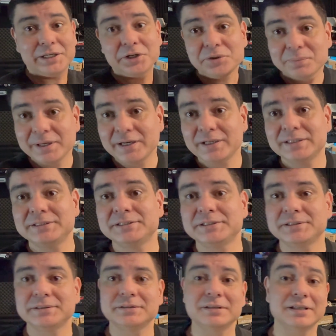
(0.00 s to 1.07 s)

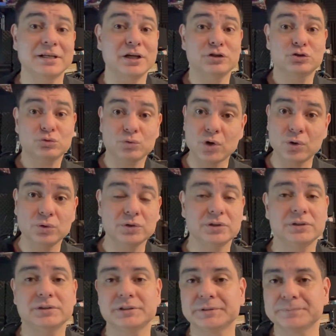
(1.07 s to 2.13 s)
earbuds,
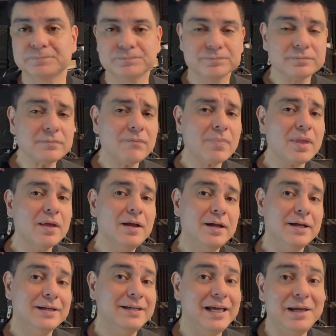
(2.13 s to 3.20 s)
controllers,
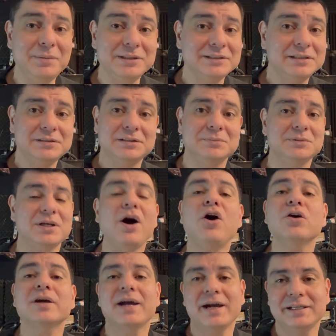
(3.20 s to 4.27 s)
gaming systems,
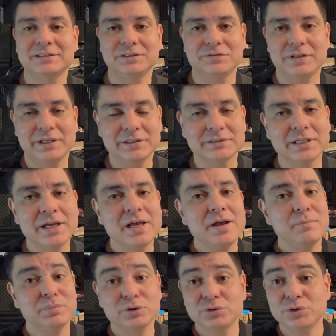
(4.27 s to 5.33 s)
all kinds of things,
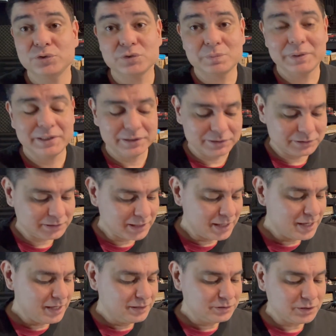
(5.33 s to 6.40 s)
Bluetooth speakers.
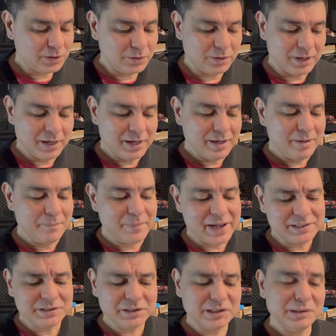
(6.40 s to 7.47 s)
So
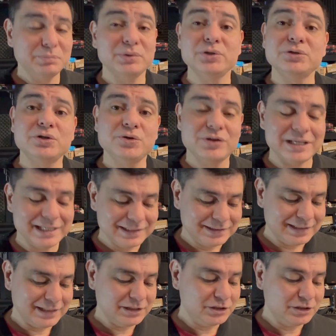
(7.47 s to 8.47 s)
basically, Bluetooth is the